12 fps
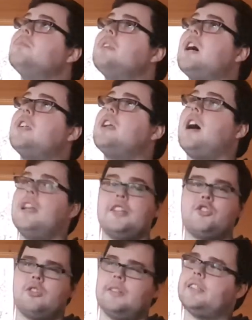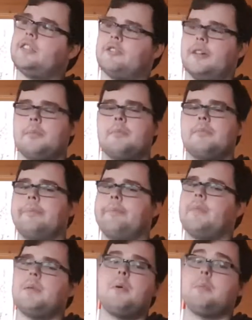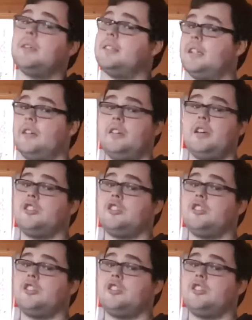I literally did scream. My mum can tell you